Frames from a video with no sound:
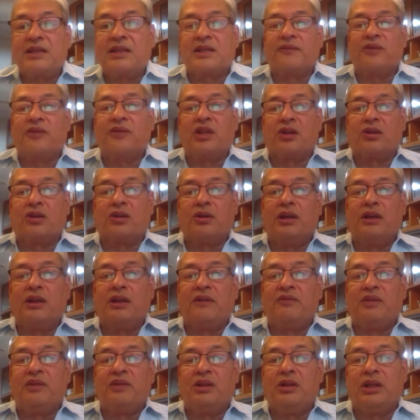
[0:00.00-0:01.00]
If they could
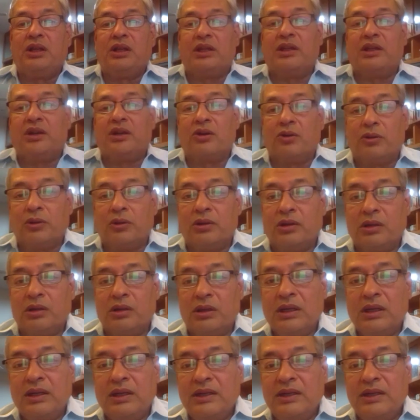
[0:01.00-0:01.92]
live in their own